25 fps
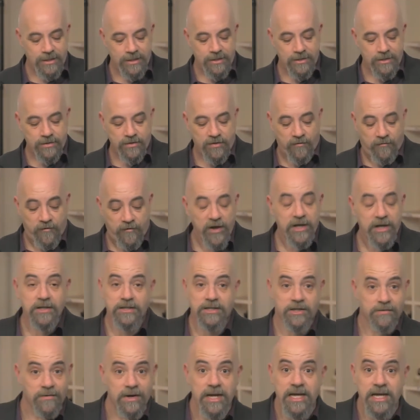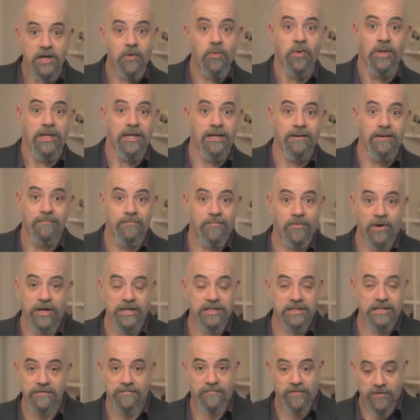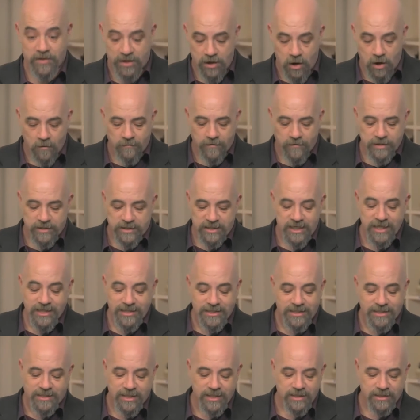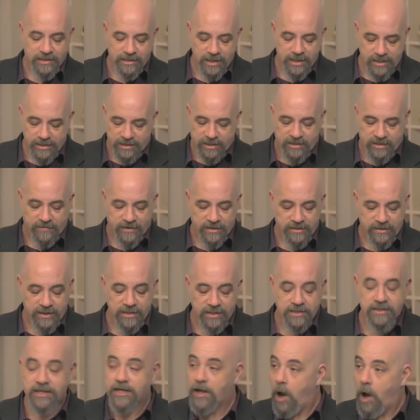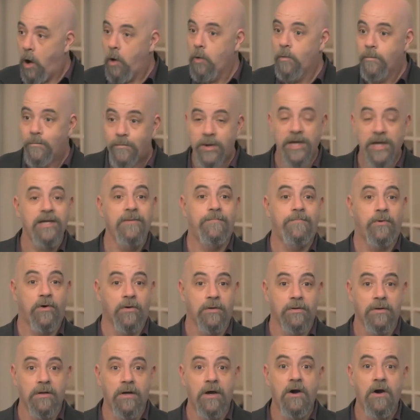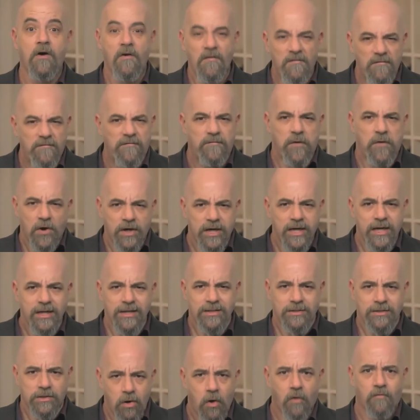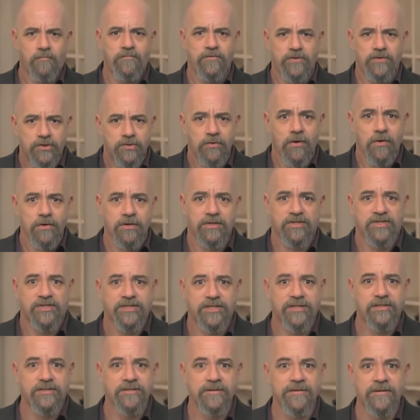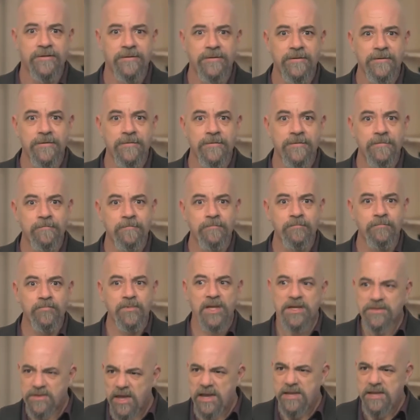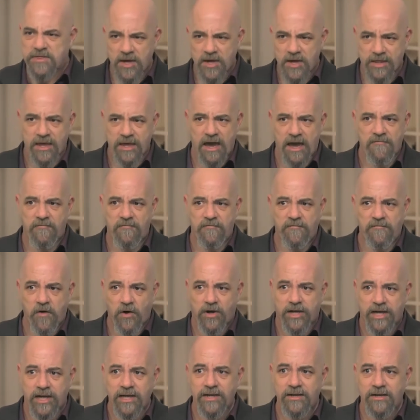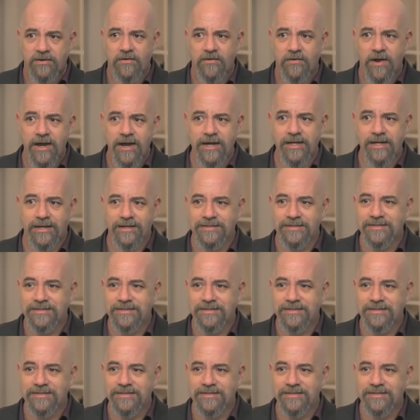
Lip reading: The figures are equally impressive for the over 60s. It's fantastic. Old people fucking love drugs. They think they're fucking great.